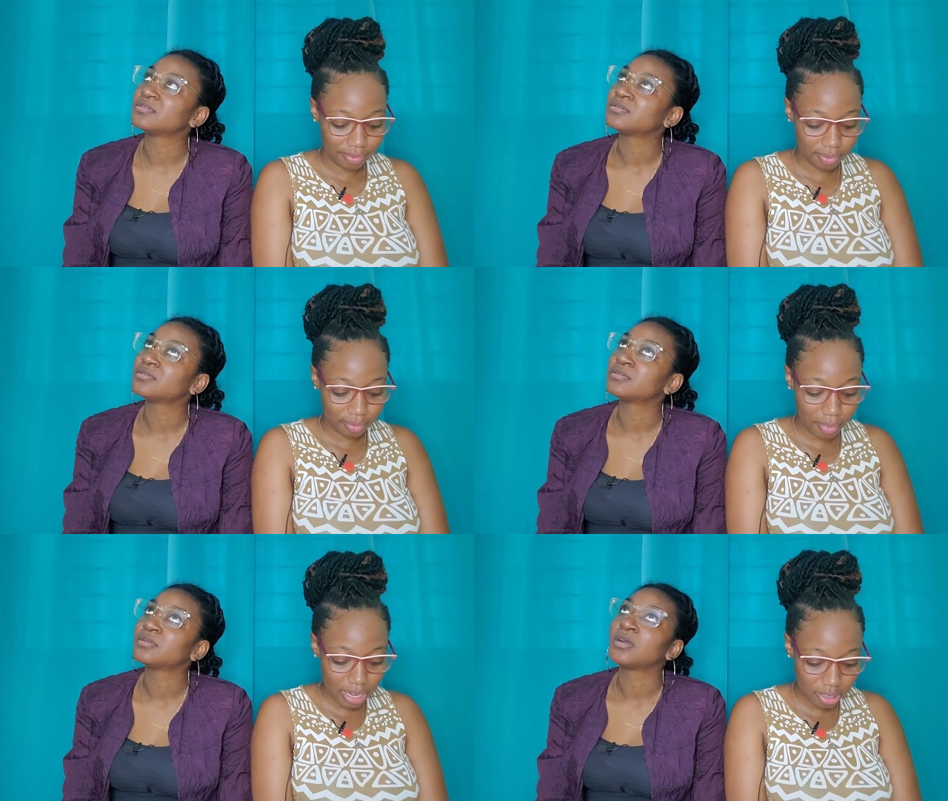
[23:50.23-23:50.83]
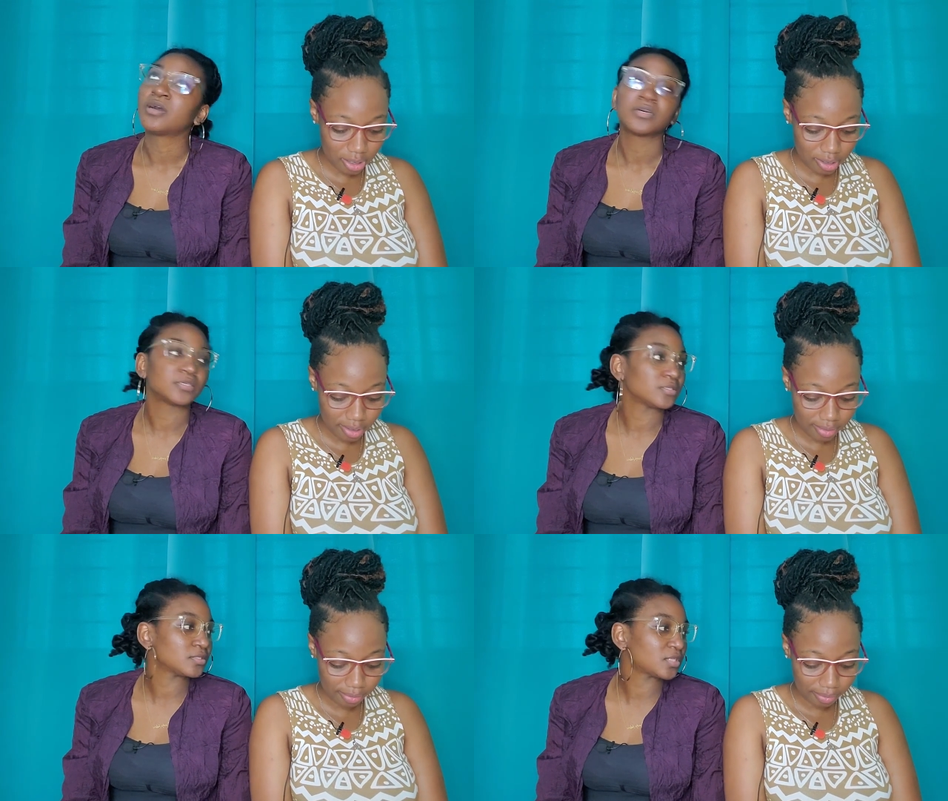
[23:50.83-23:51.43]
Speaker 1: My turn?
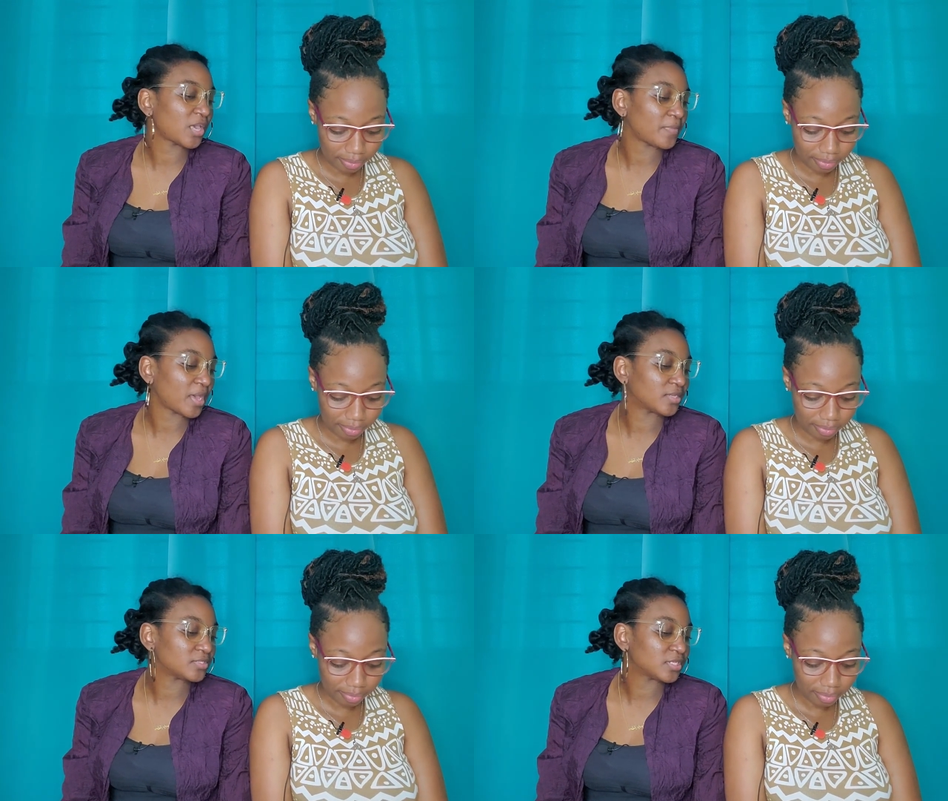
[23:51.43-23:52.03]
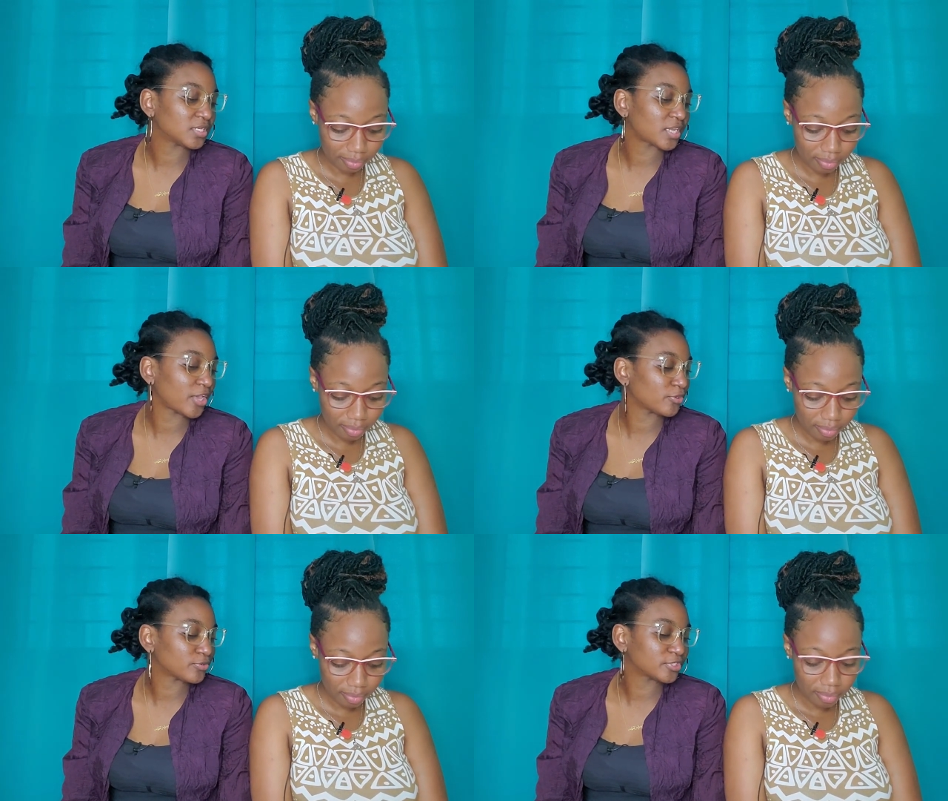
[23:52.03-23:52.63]
Speaker 2: Yeah man, think that
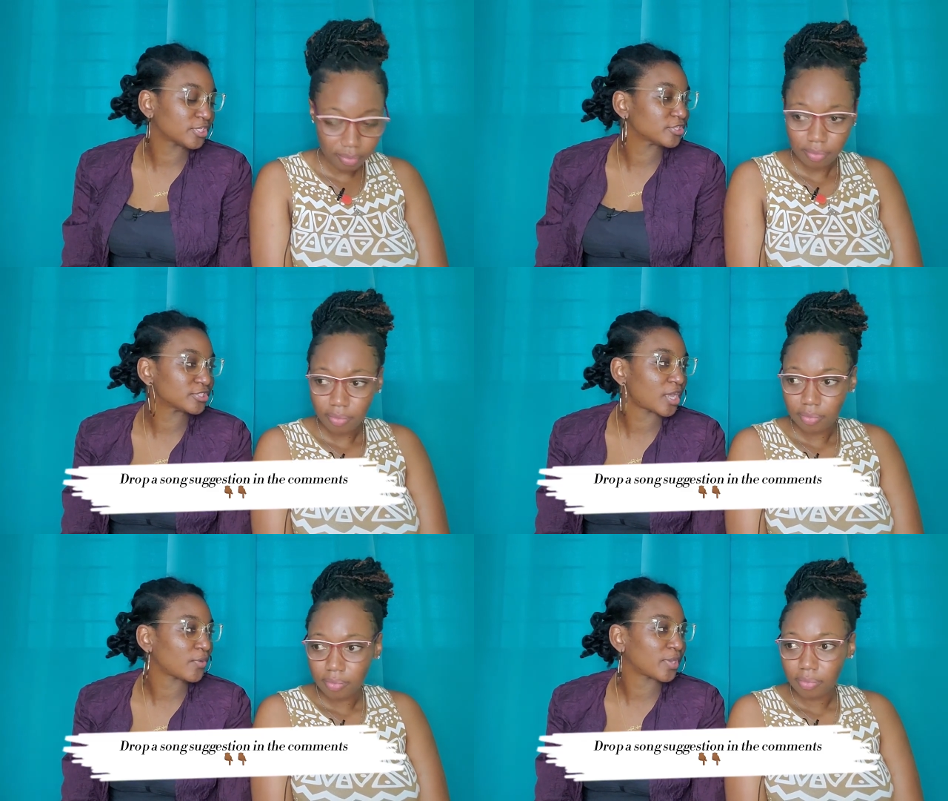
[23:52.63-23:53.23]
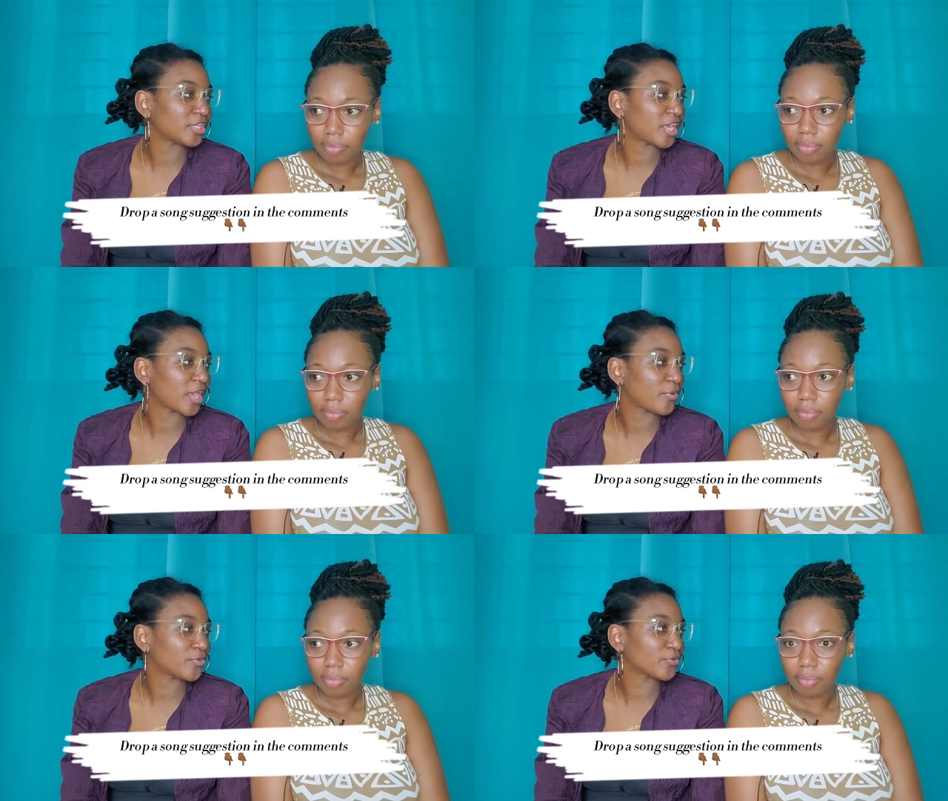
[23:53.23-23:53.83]
sing song what yeah
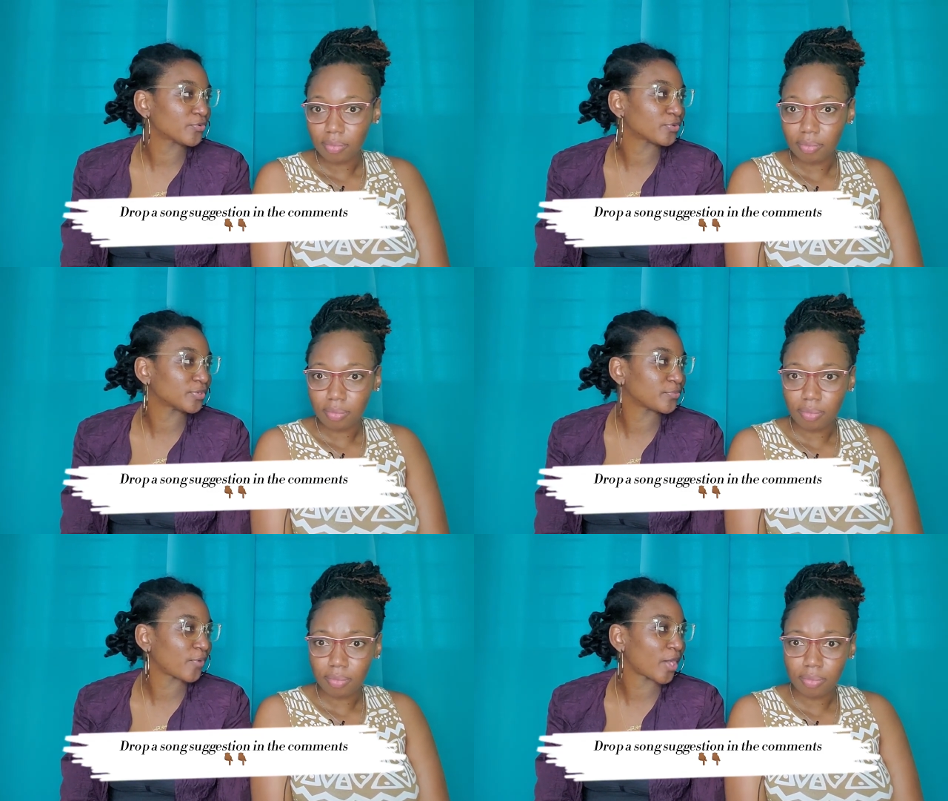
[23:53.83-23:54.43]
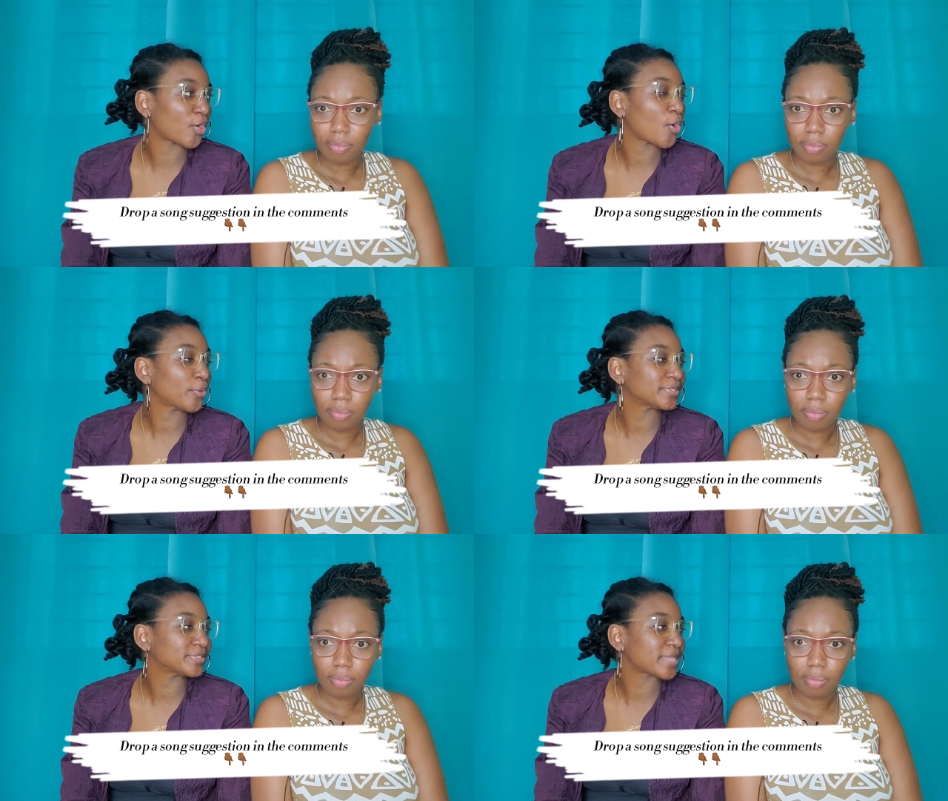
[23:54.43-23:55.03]
with the road where I go
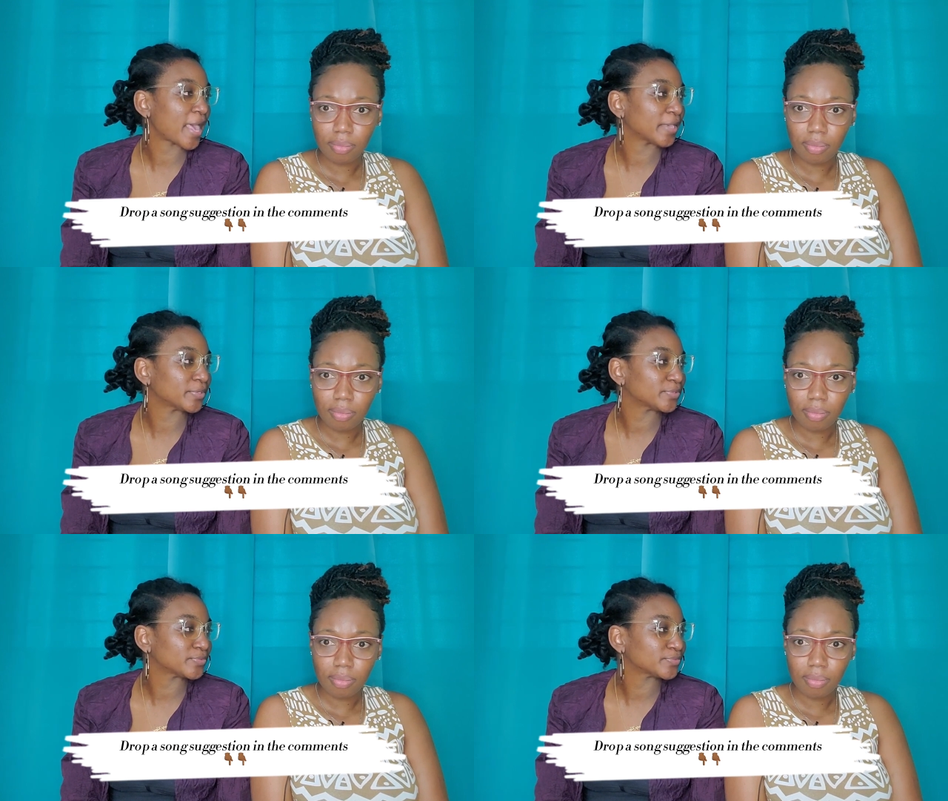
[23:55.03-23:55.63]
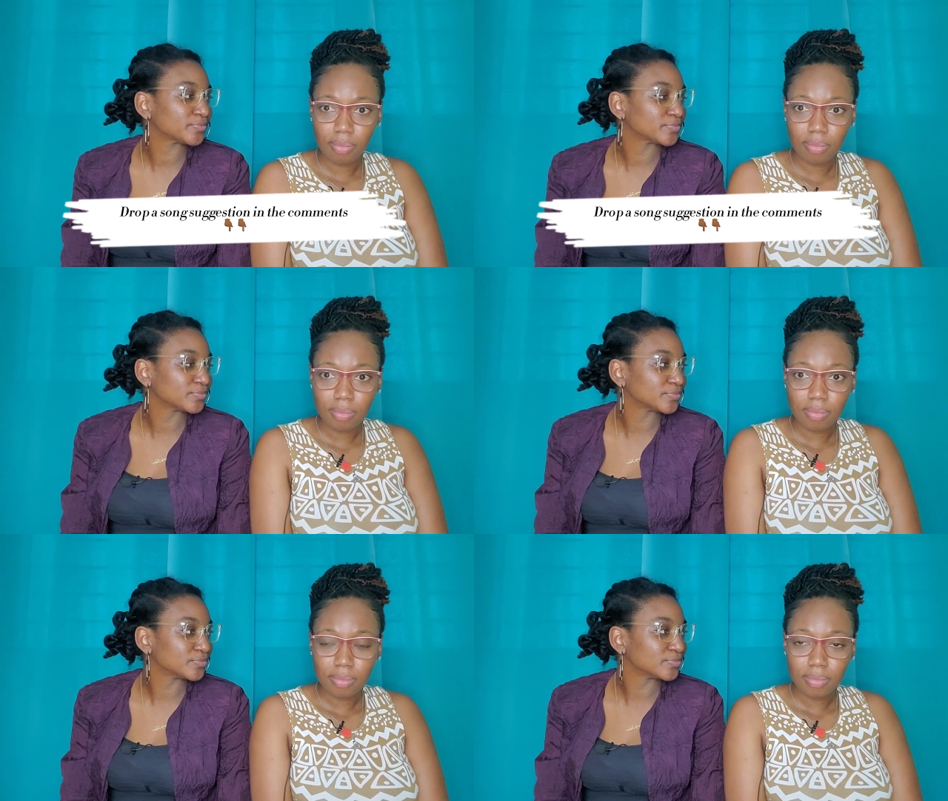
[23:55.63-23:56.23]
outside.
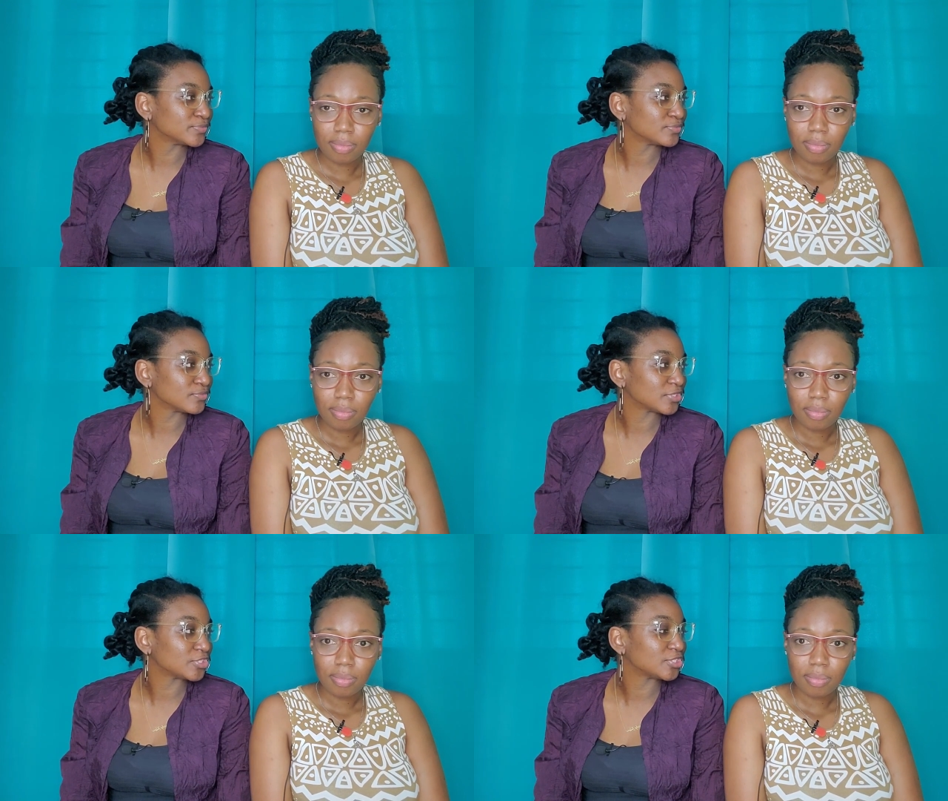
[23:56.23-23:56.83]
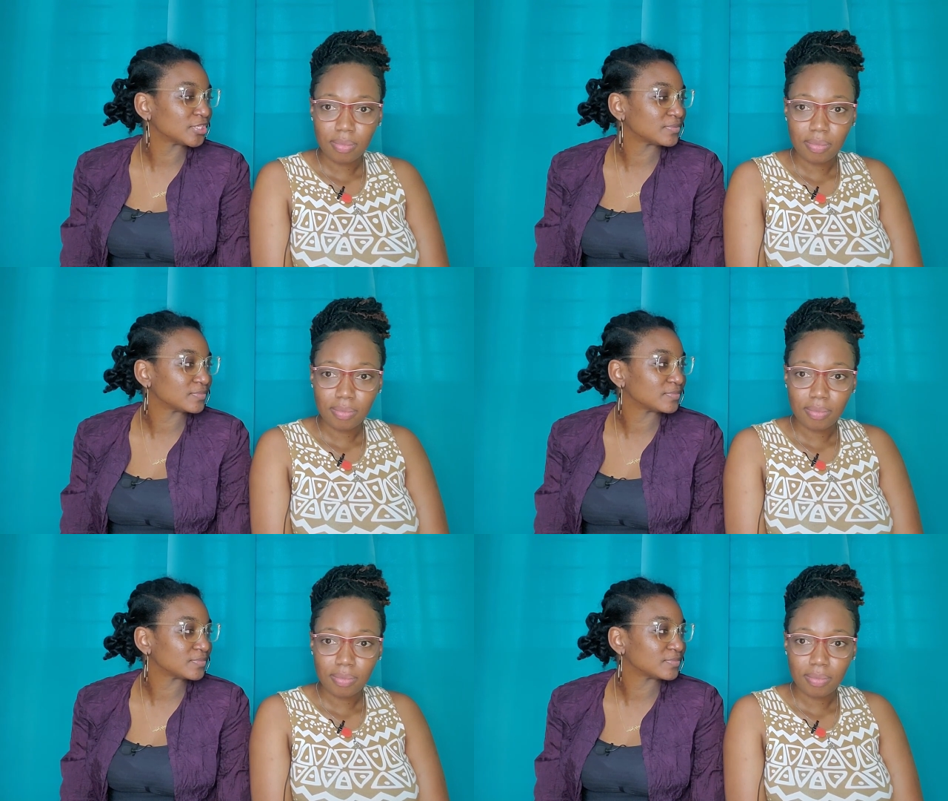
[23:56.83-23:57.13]
What's your name?